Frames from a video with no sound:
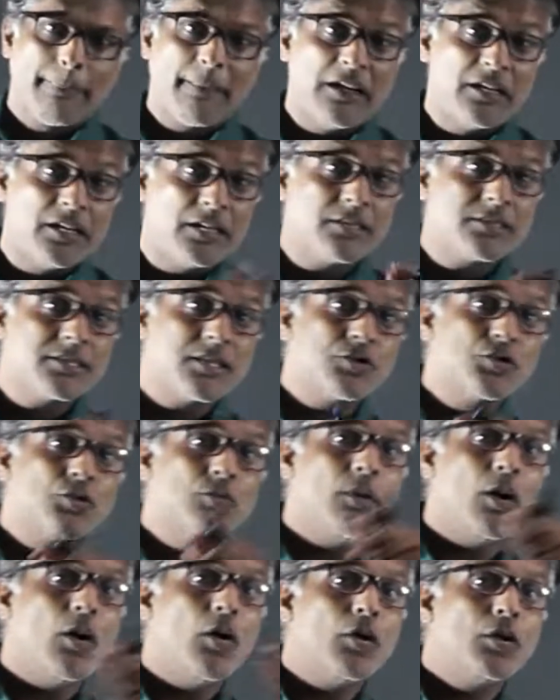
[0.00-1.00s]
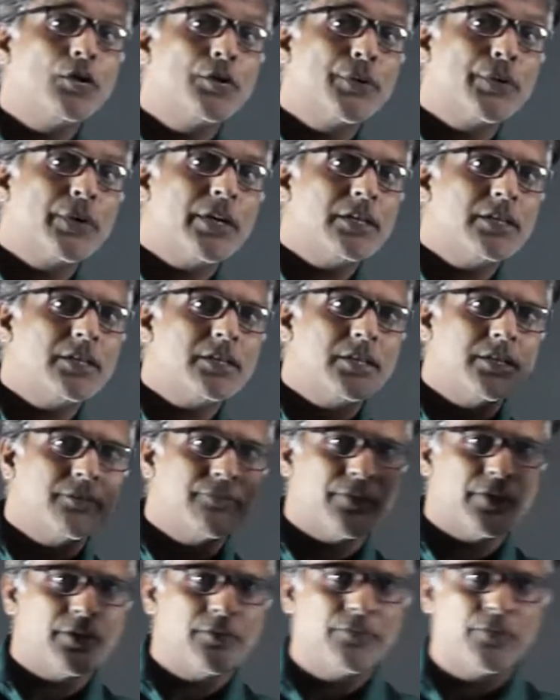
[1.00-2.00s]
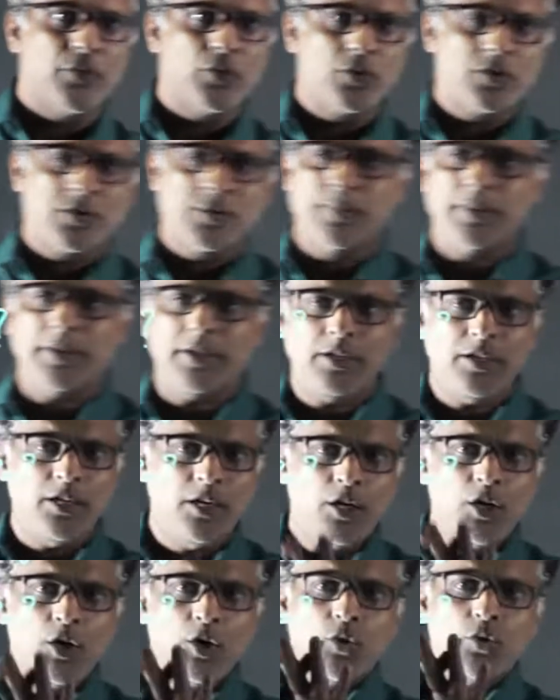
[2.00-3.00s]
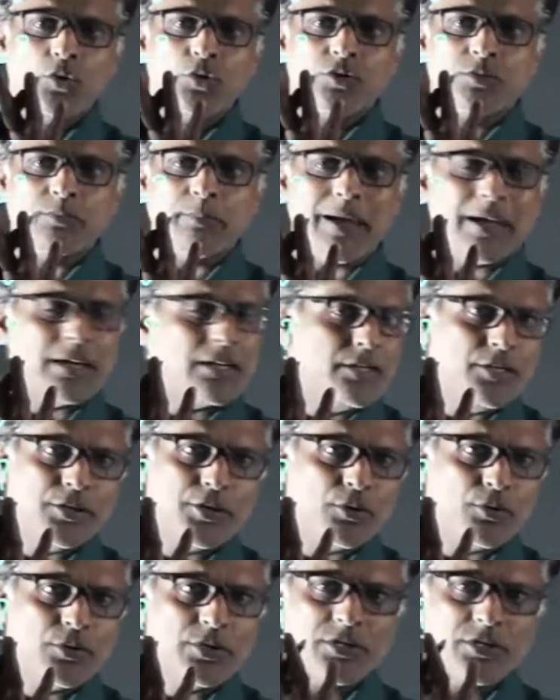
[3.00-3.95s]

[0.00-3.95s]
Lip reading: Let us assume altogether different force P whose magnitude